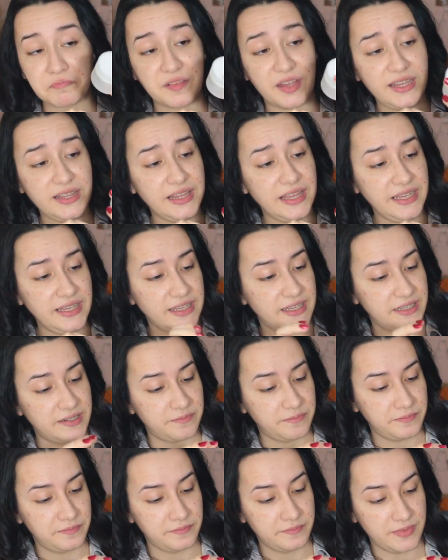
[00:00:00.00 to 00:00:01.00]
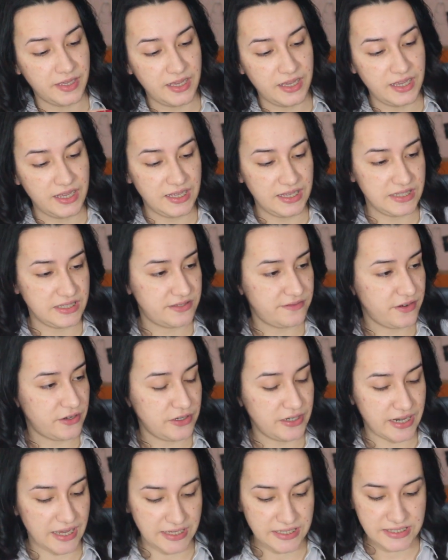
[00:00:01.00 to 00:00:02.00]
I like it. It's
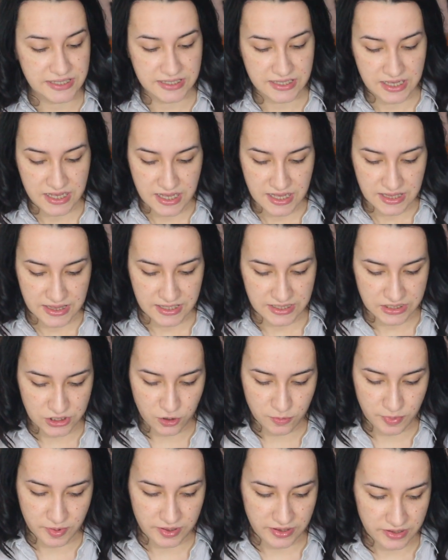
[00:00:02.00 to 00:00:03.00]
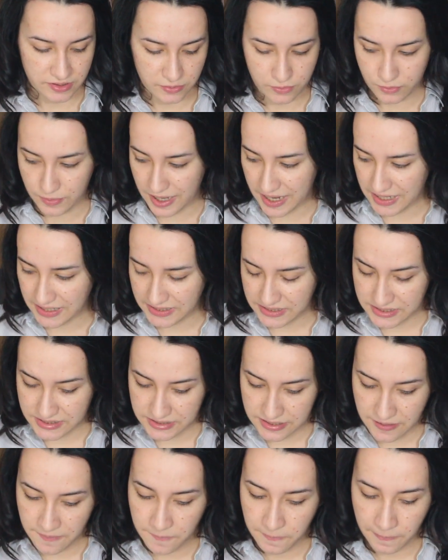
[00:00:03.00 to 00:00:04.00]
very nice. Let's open the rest.
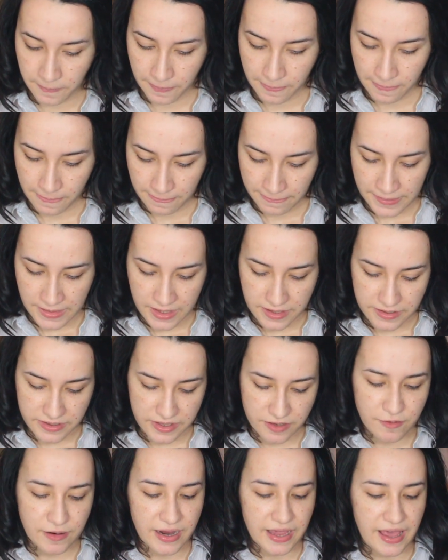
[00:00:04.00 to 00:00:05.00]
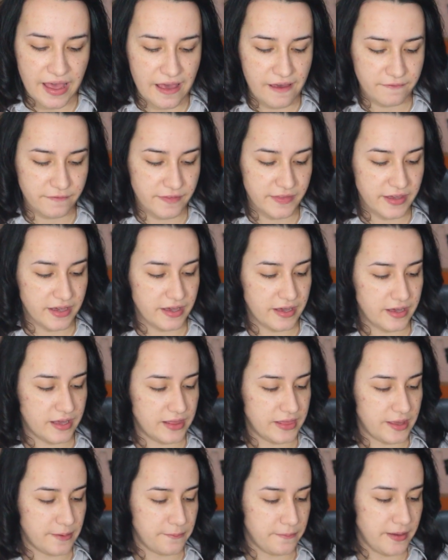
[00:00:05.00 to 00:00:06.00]
Here I have the
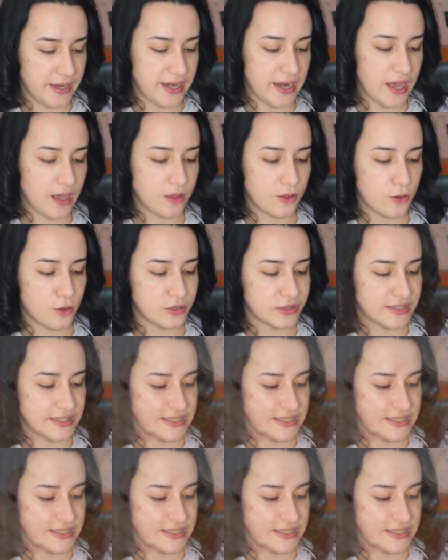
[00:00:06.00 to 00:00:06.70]
Lanbena Gold